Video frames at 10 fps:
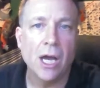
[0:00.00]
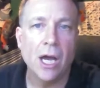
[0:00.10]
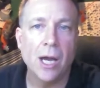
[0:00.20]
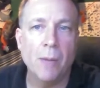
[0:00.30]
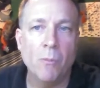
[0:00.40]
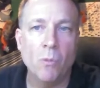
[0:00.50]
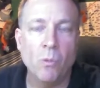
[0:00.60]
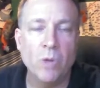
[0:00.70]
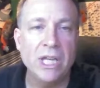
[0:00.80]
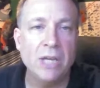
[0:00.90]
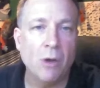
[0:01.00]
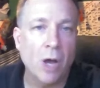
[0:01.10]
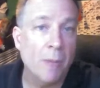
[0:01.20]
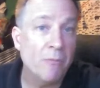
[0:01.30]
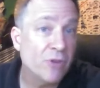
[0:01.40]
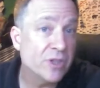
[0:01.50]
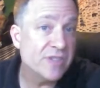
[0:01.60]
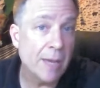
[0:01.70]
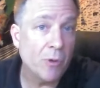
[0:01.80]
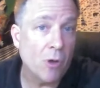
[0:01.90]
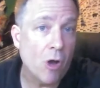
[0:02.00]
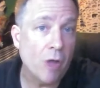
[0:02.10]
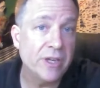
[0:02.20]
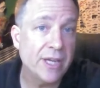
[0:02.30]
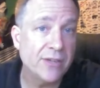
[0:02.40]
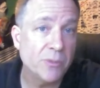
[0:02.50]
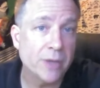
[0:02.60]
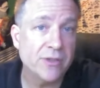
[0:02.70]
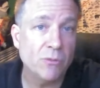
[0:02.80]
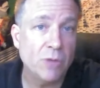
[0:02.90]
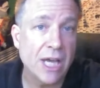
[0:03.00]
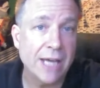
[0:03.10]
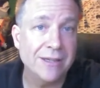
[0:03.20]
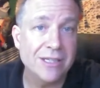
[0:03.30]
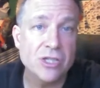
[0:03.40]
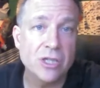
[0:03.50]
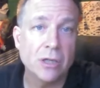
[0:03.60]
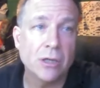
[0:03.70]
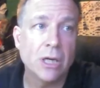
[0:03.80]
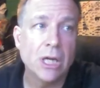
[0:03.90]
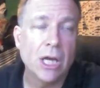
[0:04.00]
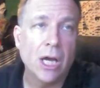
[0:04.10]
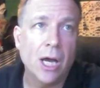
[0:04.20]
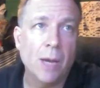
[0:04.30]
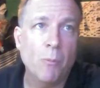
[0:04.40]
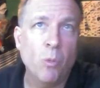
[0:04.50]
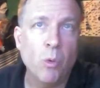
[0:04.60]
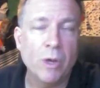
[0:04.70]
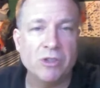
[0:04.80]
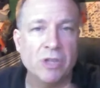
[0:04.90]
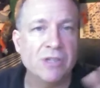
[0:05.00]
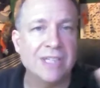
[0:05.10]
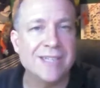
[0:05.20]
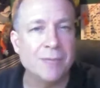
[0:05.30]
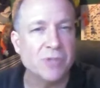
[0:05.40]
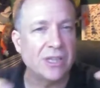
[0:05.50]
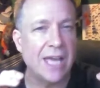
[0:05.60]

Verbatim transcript: Um, we, um, for example, all the nest boxes we had this year, um, it, it, seems like the